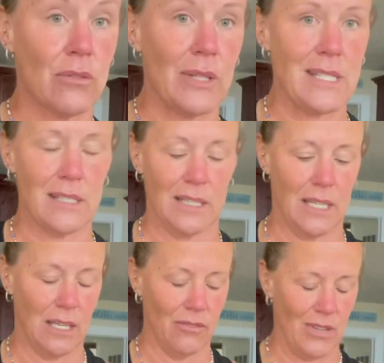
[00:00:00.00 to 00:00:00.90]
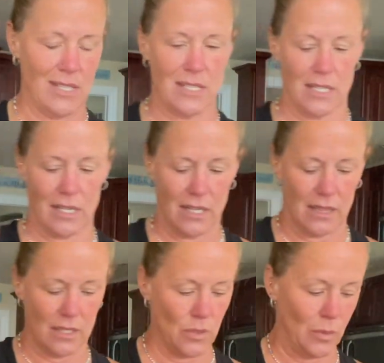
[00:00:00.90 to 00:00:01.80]
recently invested in
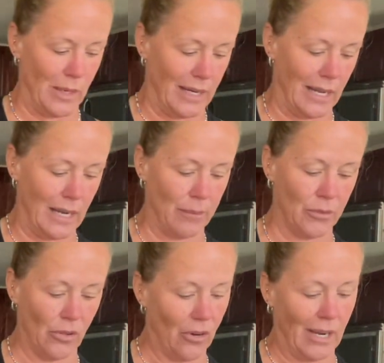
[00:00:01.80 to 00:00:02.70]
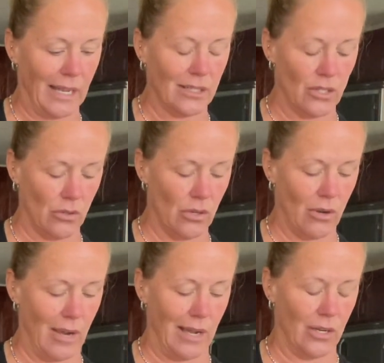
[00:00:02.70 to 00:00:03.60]
this one, and I'm sorry, I don't
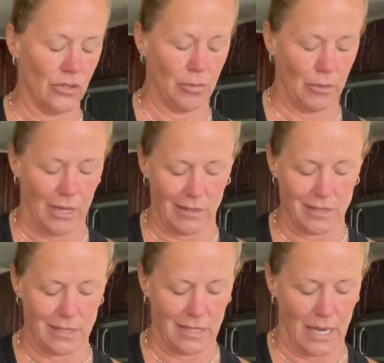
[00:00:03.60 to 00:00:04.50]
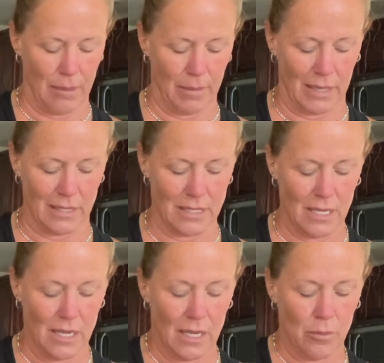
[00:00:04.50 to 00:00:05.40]
know how to pronounce the name, but it's
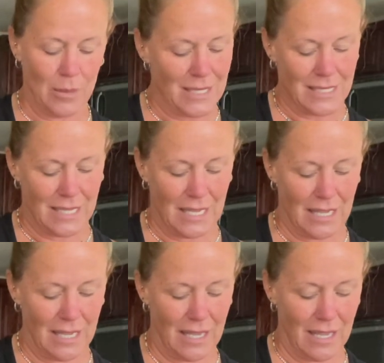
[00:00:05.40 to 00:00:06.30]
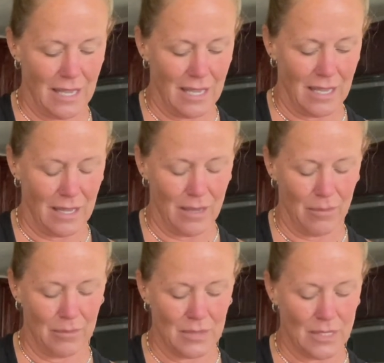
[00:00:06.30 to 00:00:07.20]
Piski
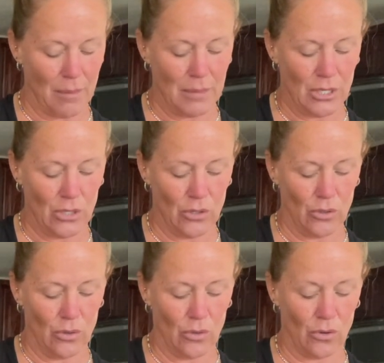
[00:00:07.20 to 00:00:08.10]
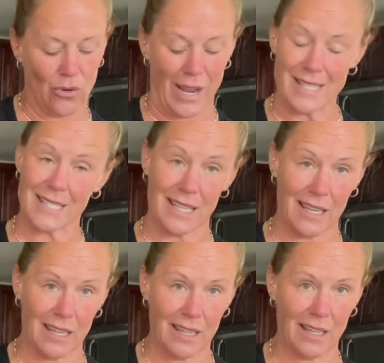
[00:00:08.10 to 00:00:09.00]
W.
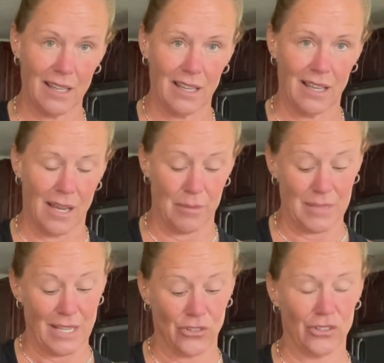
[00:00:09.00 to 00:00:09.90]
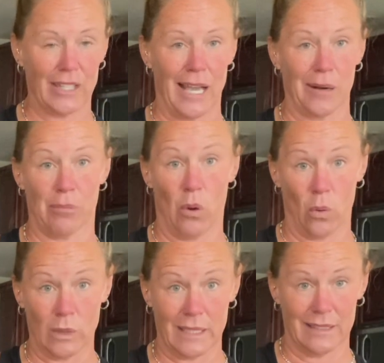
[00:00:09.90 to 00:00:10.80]
Kreski. It's actually out of
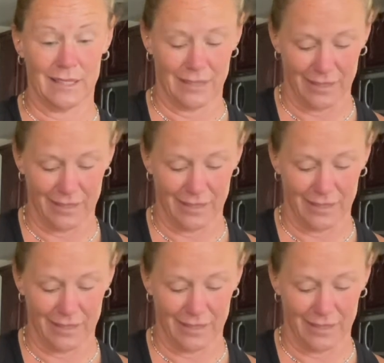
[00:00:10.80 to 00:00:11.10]
Poland.